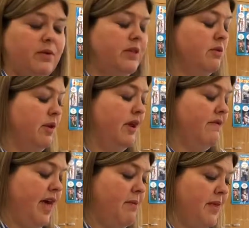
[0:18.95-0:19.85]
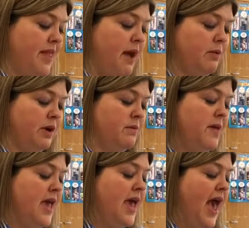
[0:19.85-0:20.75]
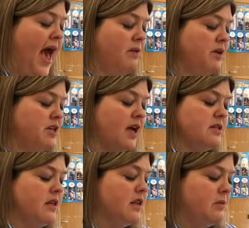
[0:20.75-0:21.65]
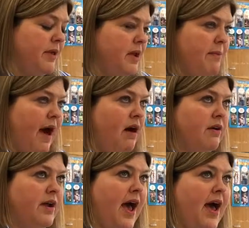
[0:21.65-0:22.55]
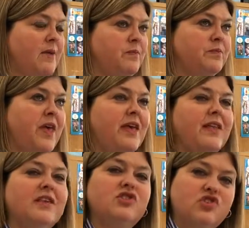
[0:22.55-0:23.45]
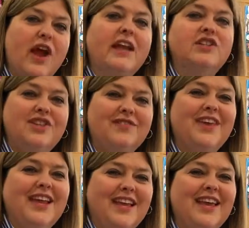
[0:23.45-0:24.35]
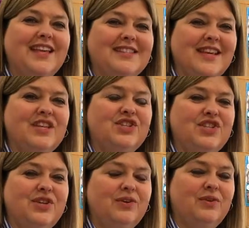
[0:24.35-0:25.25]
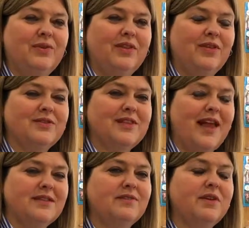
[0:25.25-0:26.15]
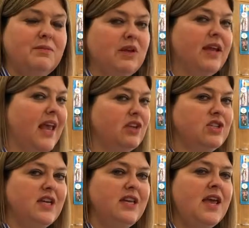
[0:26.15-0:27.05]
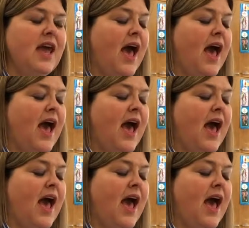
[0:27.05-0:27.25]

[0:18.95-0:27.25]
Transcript: There were 3 of them in that room. And we talked a little bit about the strategy of getting kids into those lines of communication.